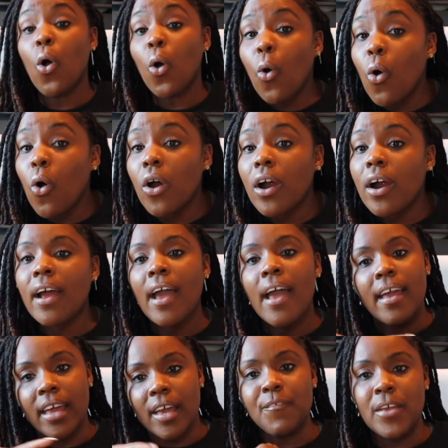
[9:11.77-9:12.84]
or
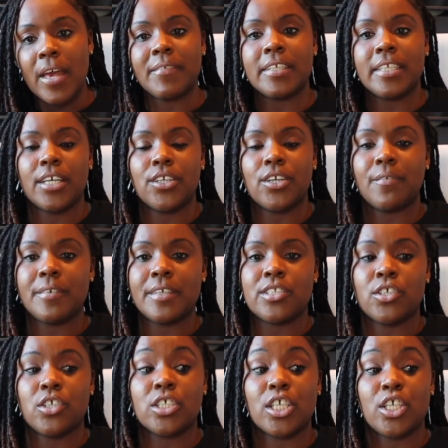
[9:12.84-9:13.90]
if you haven't done your
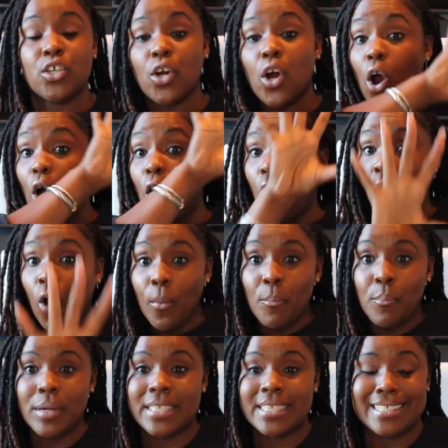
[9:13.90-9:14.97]
research in your
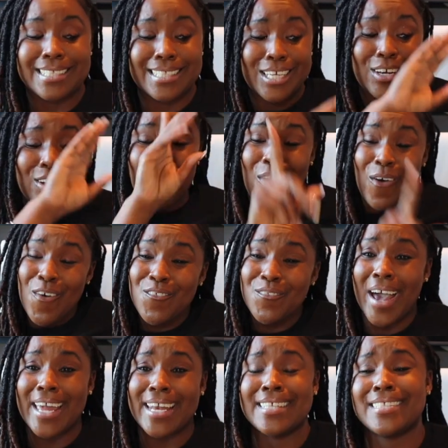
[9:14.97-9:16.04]
own business and your own
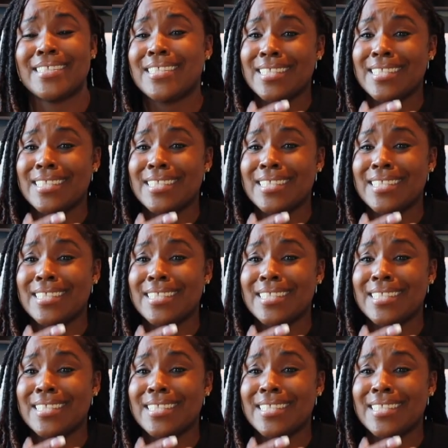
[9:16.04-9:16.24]
finances